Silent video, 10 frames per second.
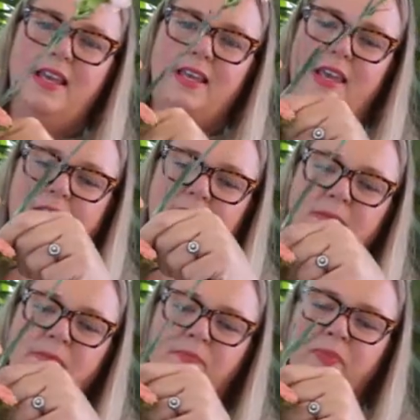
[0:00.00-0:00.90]
Again,
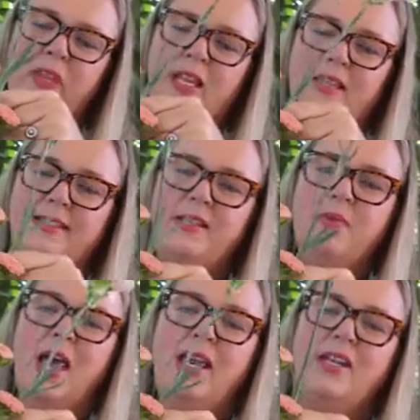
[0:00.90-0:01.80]
the Sim
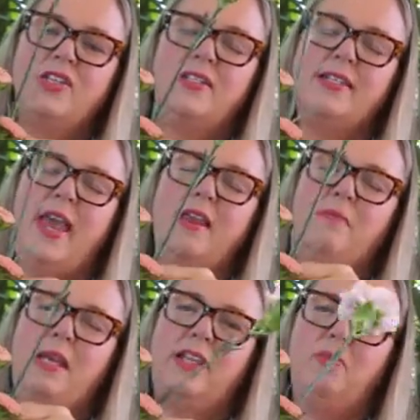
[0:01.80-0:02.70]
carnations can
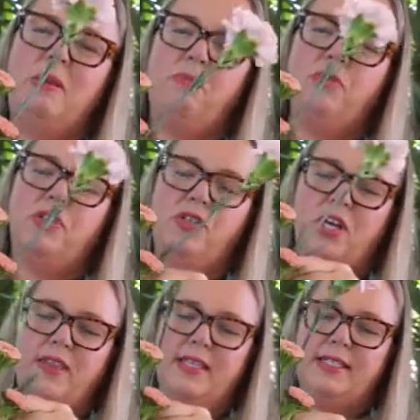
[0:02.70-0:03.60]
be a little bit brittle
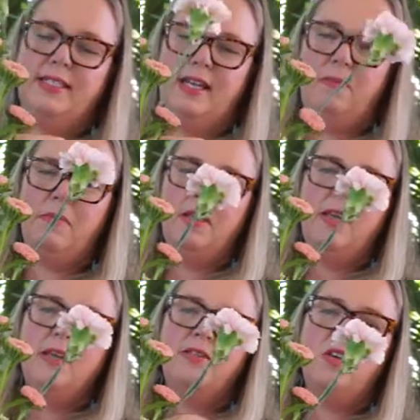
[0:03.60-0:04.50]
on their stem,
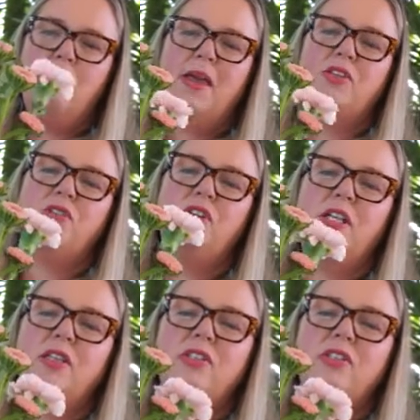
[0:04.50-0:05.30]
so make sure you're